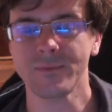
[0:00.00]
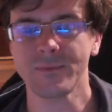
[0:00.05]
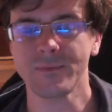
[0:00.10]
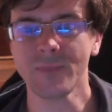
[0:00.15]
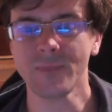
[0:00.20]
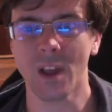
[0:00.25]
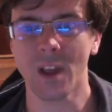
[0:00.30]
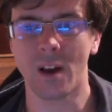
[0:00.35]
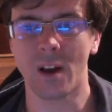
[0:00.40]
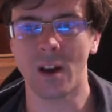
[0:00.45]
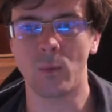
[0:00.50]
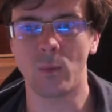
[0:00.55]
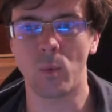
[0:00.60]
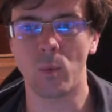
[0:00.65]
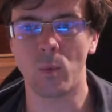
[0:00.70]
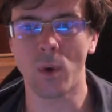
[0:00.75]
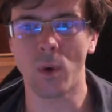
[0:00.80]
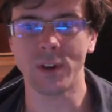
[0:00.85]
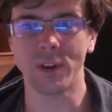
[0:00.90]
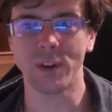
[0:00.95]
and
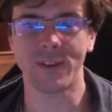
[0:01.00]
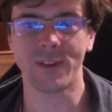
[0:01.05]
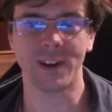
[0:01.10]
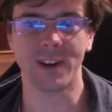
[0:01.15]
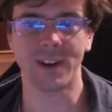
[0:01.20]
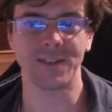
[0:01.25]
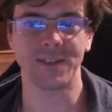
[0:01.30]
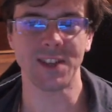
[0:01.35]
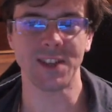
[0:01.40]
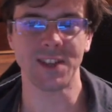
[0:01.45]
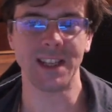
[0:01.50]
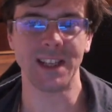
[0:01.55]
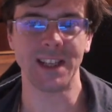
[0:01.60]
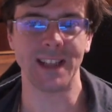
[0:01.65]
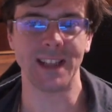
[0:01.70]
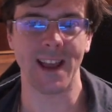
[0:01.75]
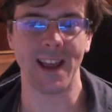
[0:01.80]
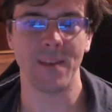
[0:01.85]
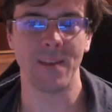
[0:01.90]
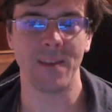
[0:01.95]
what you've kind of seen
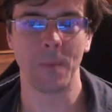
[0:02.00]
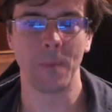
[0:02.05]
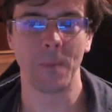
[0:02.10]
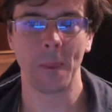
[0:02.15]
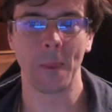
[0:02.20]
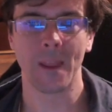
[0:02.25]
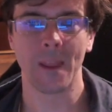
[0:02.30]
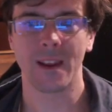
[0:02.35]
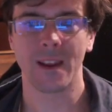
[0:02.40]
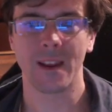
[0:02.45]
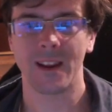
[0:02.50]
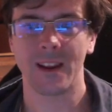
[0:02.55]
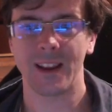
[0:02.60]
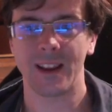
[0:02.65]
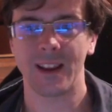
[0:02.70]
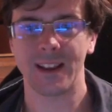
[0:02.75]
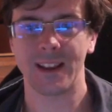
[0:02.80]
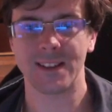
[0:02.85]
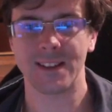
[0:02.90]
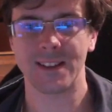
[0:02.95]
there
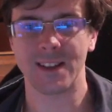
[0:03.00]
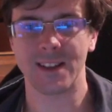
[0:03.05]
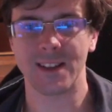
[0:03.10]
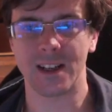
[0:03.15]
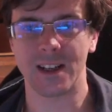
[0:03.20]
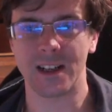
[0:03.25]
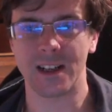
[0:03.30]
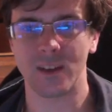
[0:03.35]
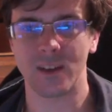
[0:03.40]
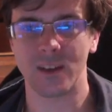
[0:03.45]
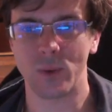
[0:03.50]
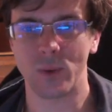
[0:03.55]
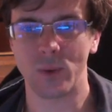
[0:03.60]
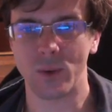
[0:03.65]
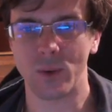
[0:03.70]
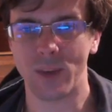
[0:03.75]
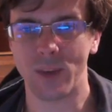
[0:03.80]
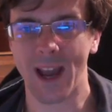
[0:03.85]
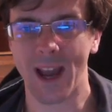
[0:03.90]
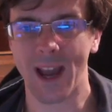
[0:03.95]
is we
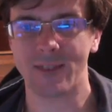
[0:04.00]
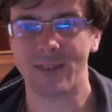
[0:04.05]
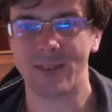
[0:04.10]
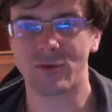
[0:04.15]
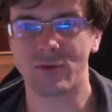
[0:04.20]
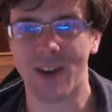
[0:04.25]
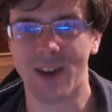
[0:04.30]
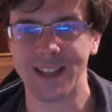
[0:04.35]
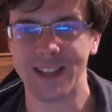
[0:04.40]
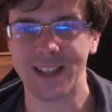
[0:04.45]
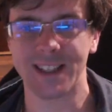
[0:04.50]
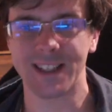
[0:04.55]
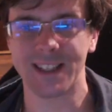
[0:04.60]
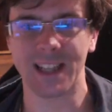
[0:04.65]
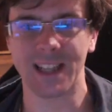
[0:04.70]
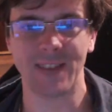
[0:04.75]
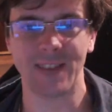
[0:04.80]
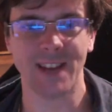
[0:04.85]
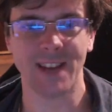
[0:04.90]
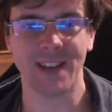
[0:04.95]
have a right and a
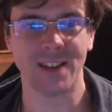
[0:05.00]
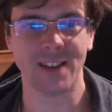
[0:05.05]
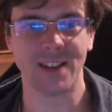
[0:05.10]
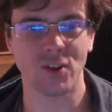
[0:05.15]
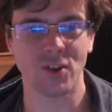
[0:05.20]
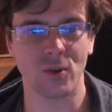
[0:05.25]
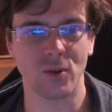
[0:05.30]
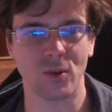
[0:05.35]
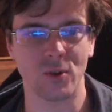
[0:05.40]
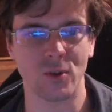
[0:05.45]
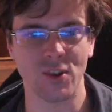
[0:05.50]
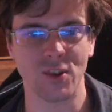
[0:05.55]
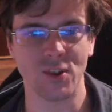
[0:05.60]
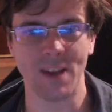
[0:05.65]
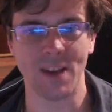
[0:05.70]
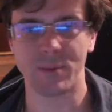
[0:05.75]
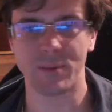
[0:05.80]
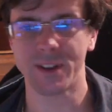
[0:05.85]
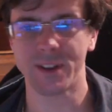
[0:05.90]
left hand scores separate.